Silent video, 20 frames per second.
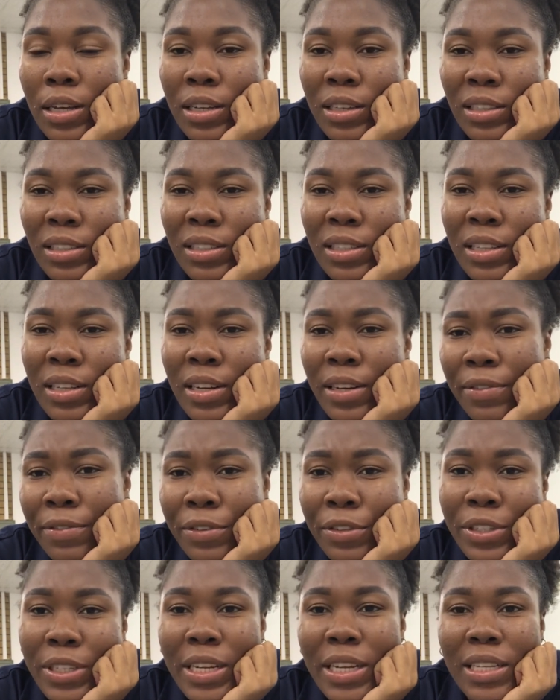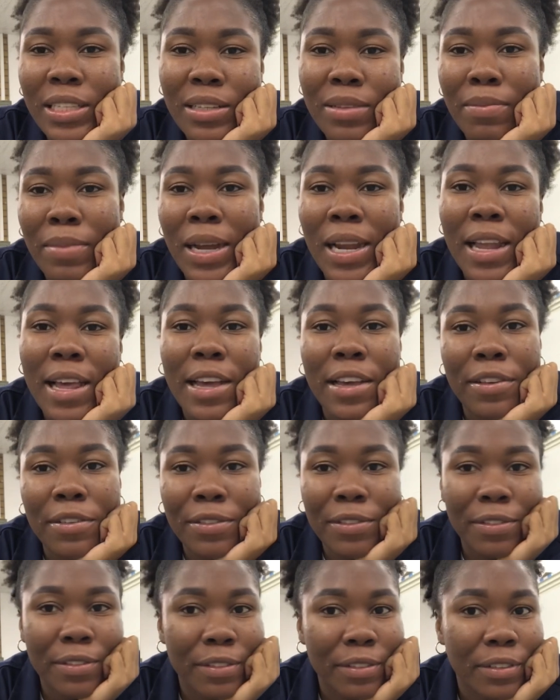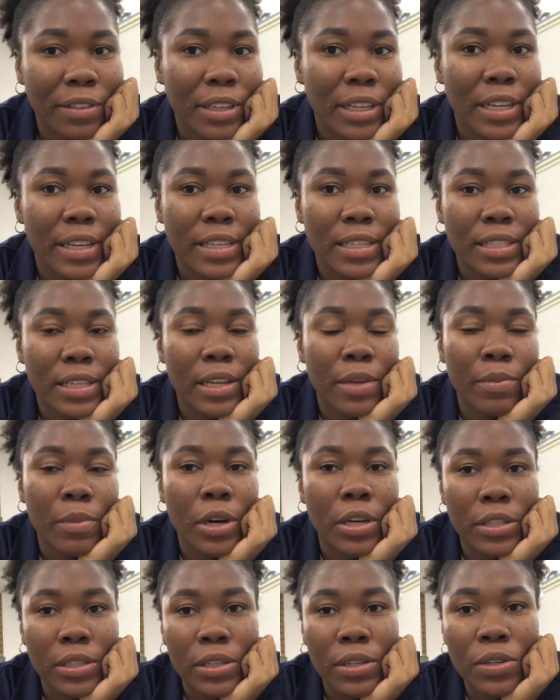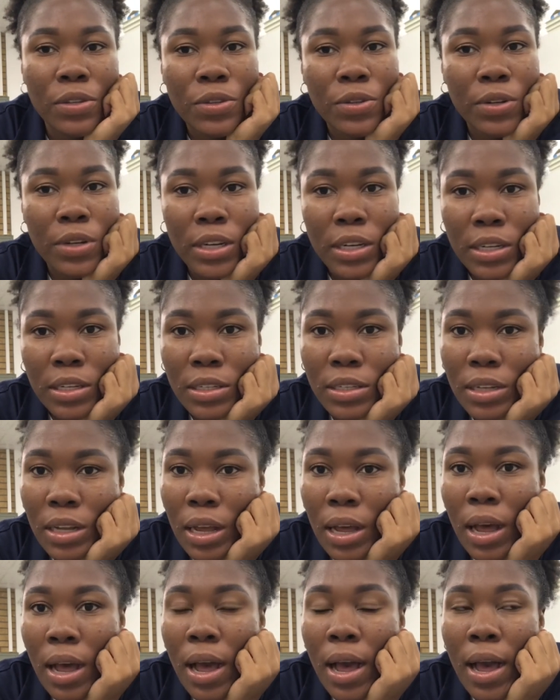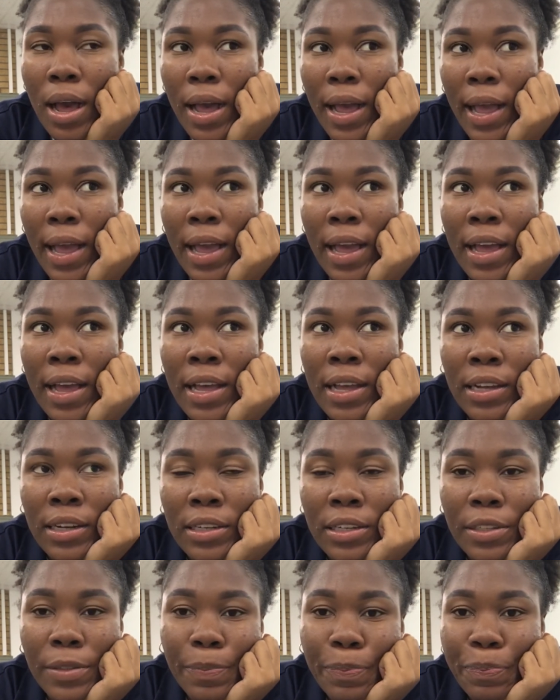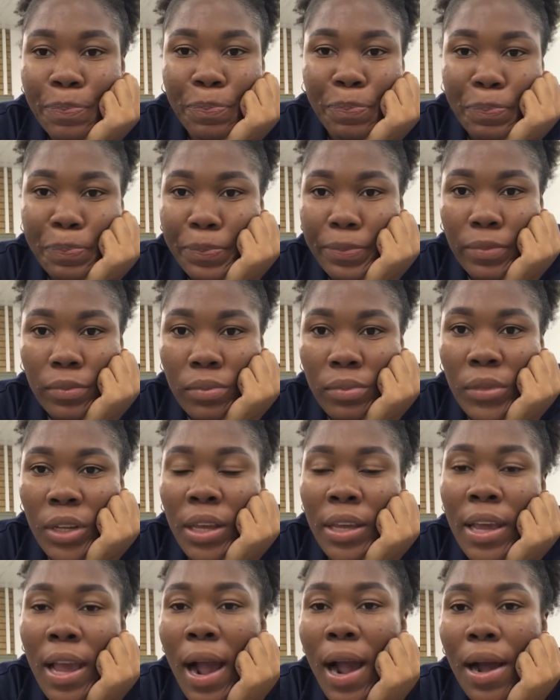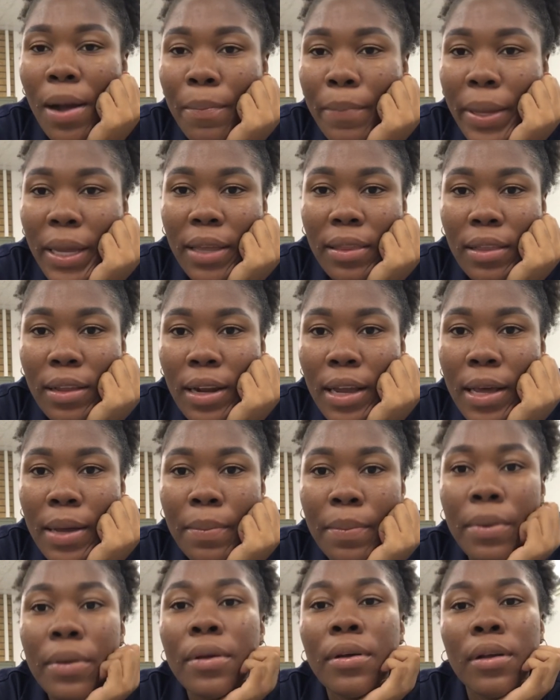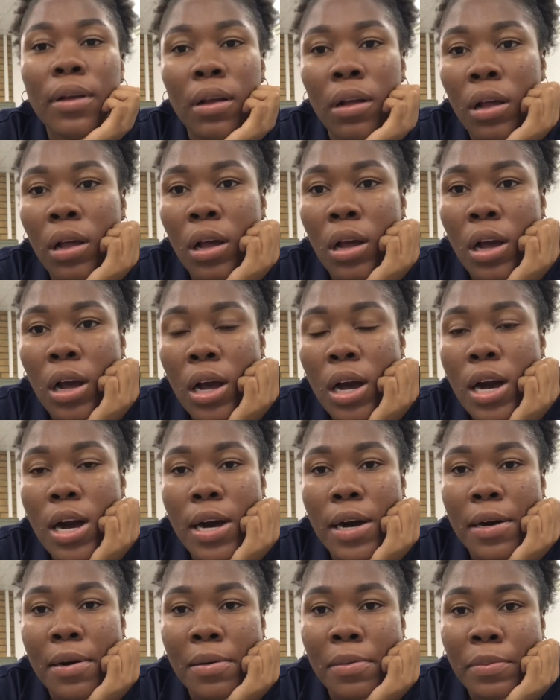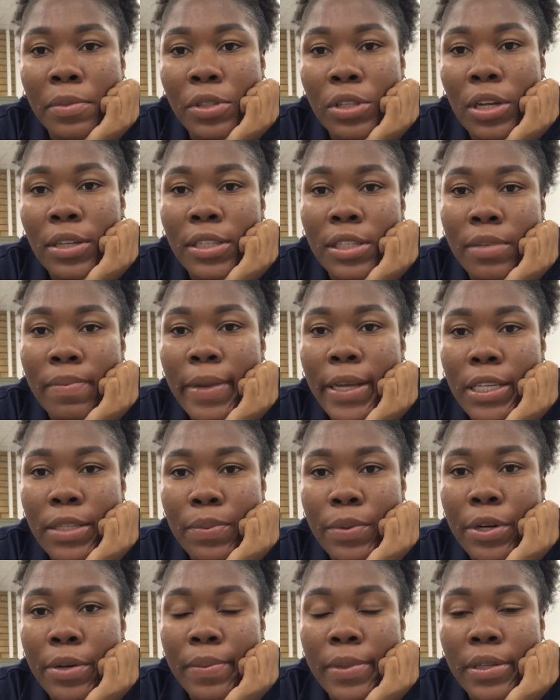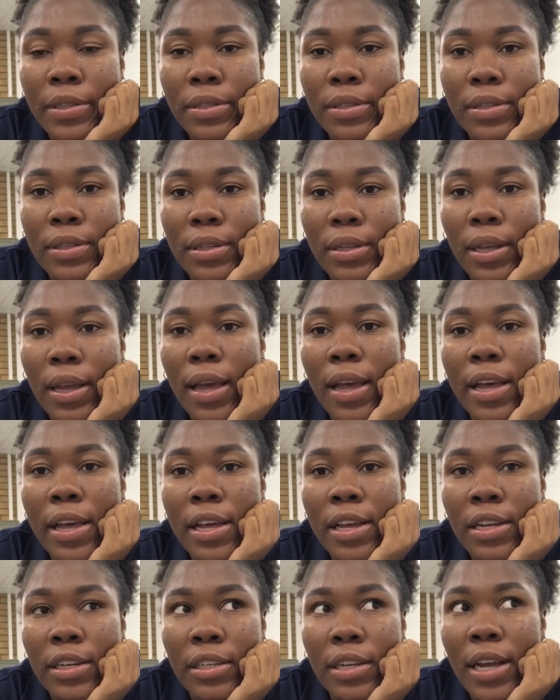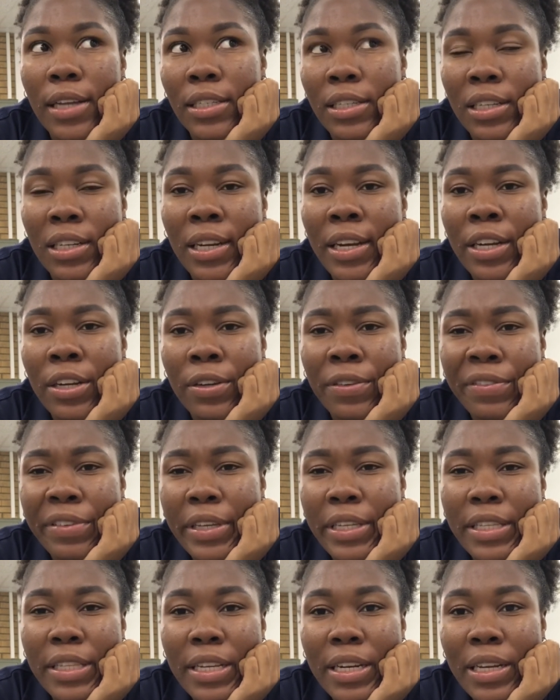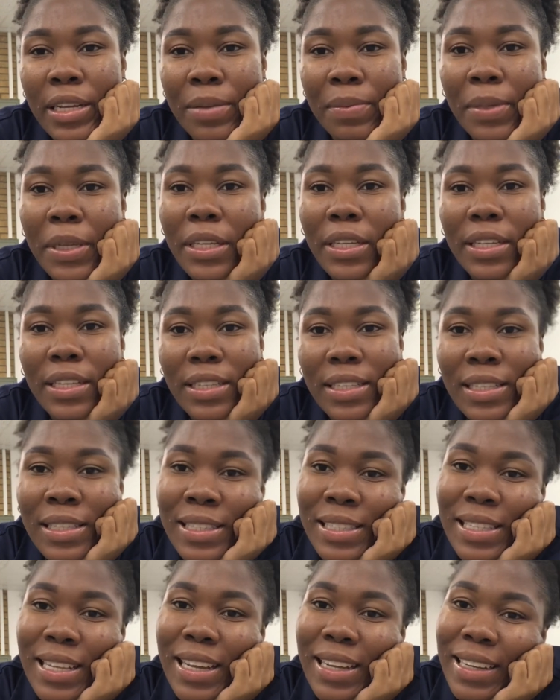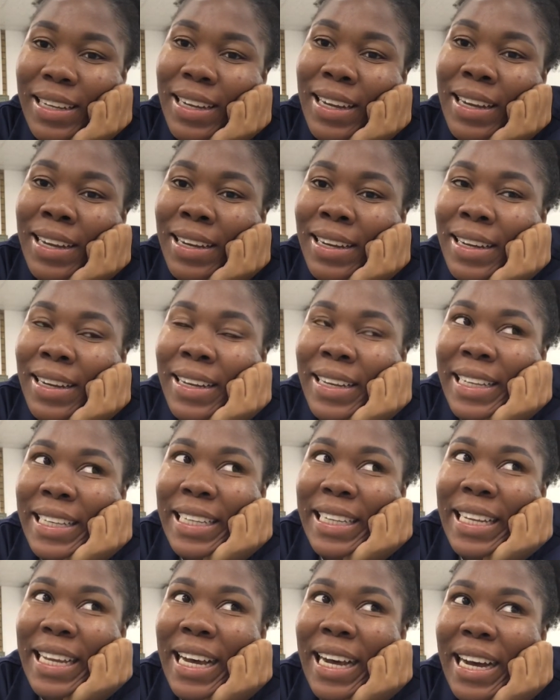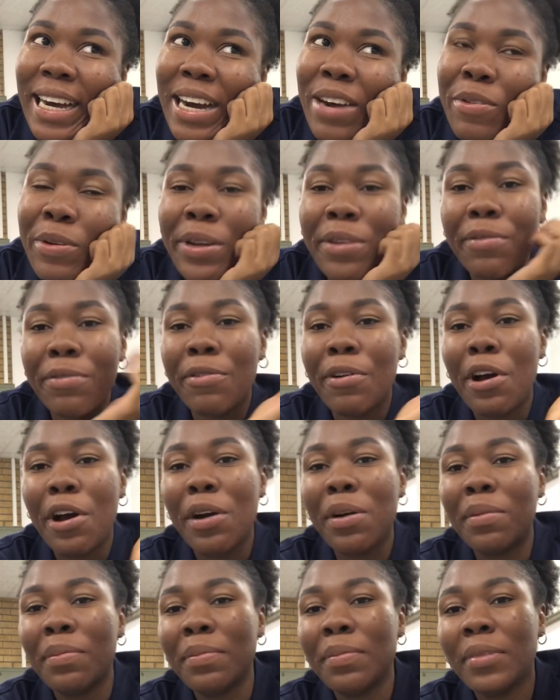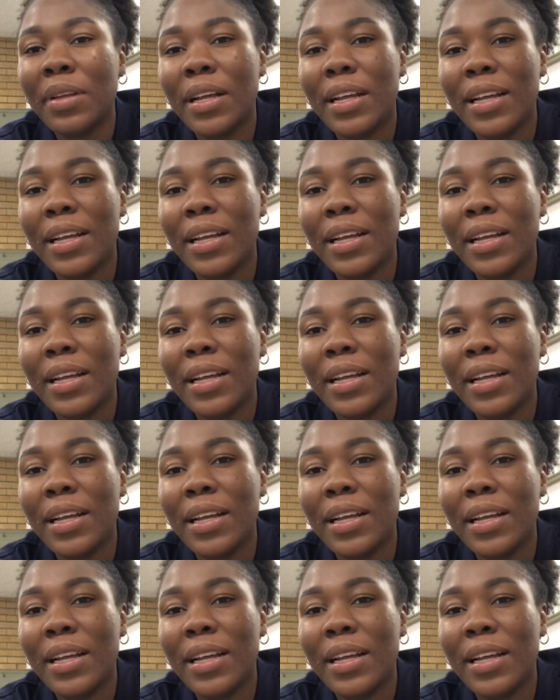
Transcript: is it a few days in my life as a master's student, and yeah, I'm back in the lab. Um, started my experiments, and I didn't end off yesterday because yeah, I went from